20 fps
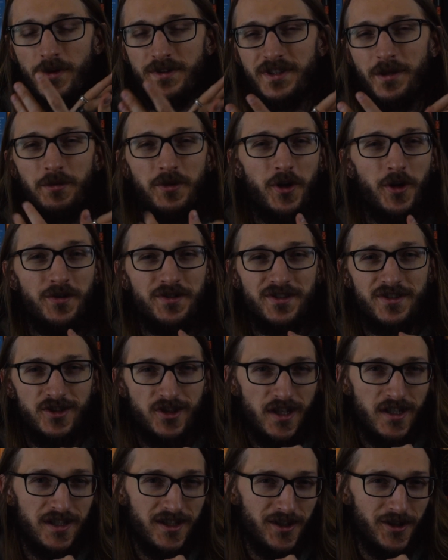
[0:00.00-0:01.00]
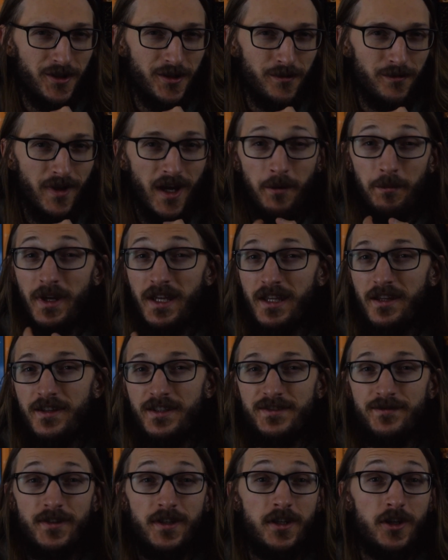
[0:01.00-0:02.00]
What's up ghosts, Jake here. I'm making
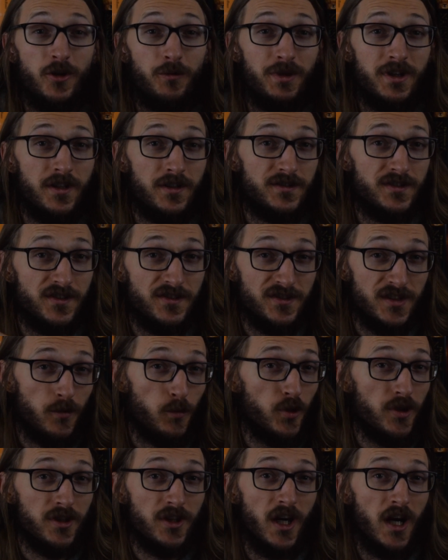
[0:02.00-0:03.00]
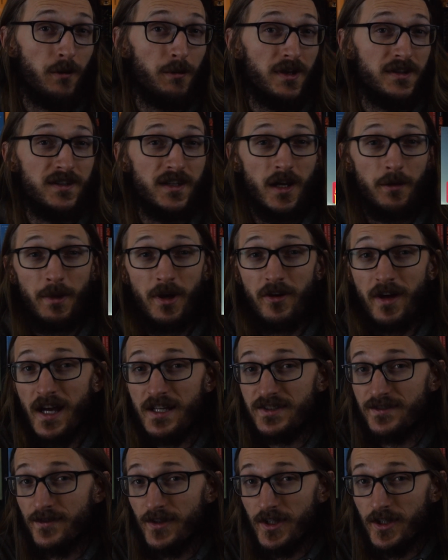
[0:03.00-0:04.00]
this video because someone commented on my
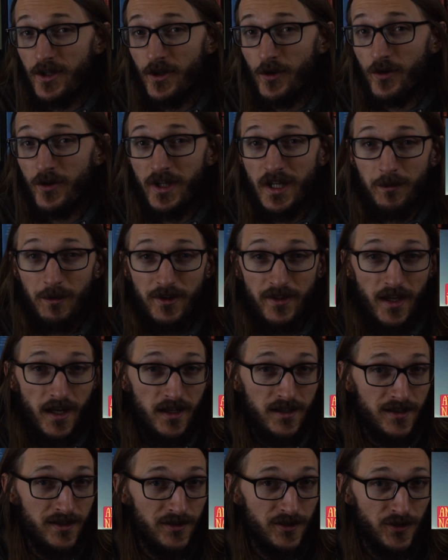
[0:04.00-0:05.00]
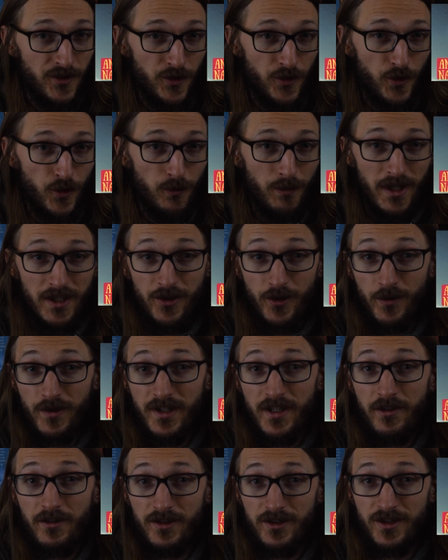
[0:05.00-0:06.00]
last video claiming that I didn't do my due
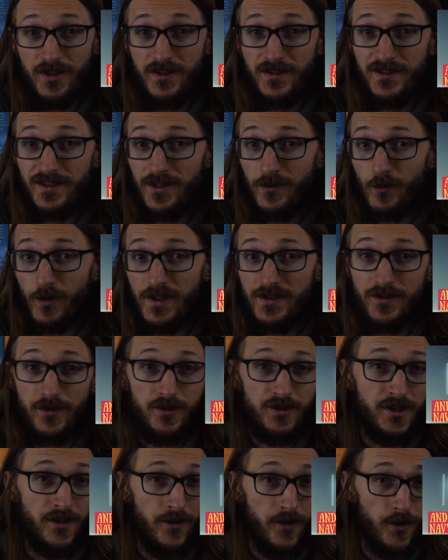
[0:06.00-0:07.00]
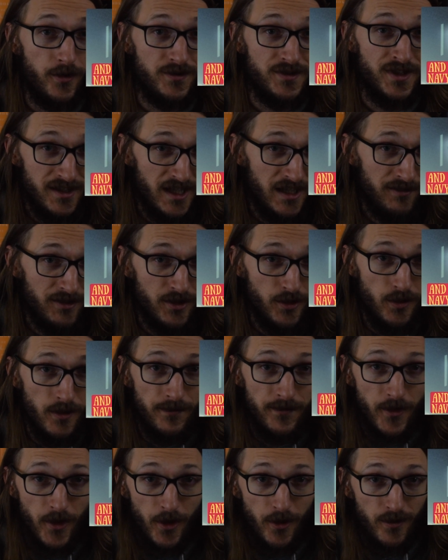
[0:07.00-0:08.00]
diligence in researching those Navy
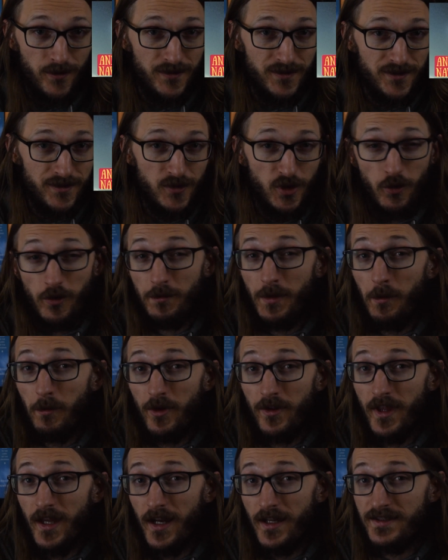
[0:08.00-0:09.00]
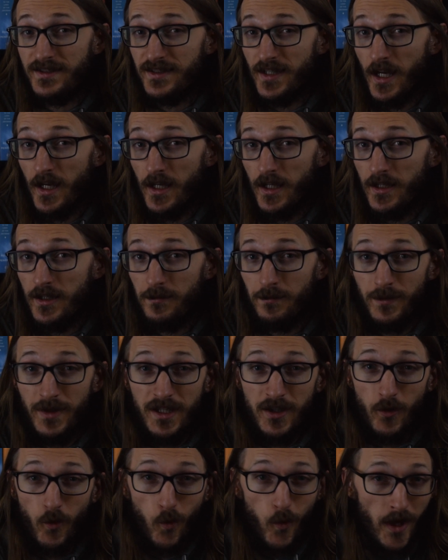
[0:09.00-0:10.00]
UFOs. You'll remember that I cited
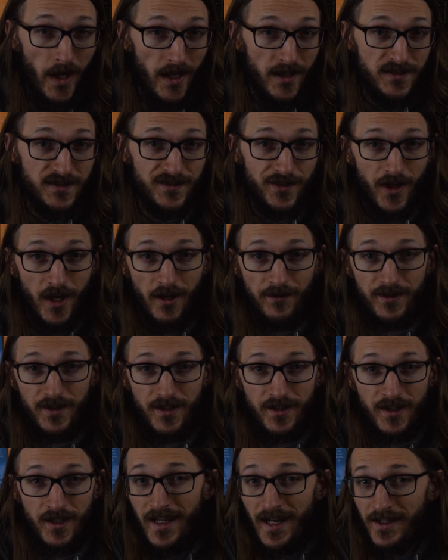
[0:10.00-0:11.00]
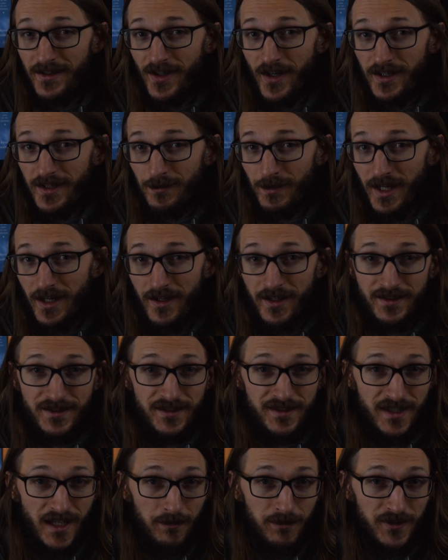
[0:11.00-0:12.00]
Mick West often, and I talked about his
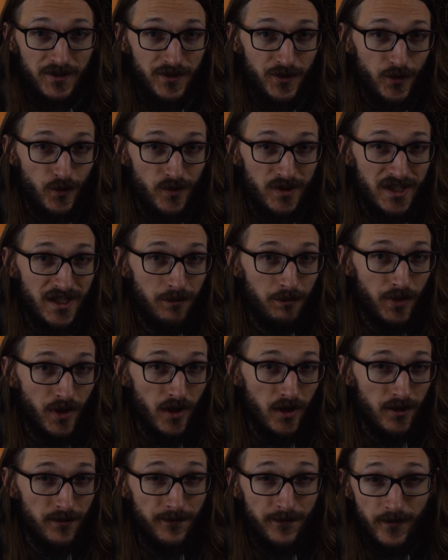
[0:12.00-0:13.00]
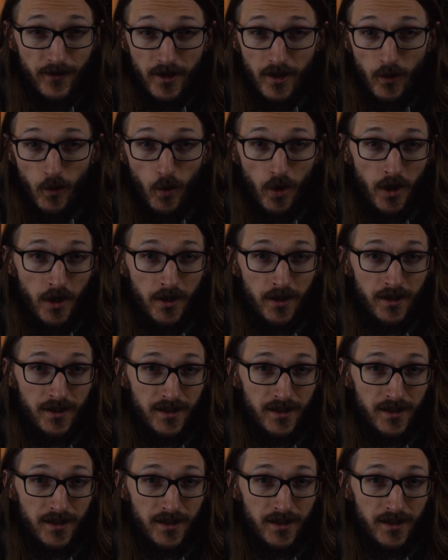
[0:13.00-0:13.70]
attempt to debunk FLIR 1,